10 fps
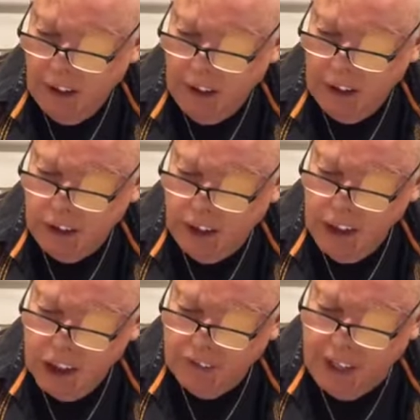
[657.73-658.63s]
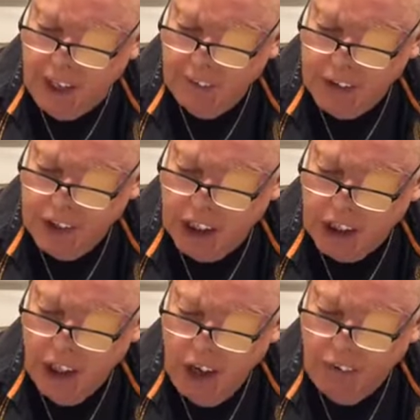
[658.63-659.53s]
In Galatians 5 and 6,
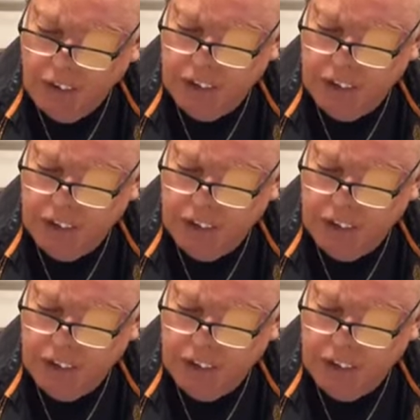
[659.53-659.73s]
for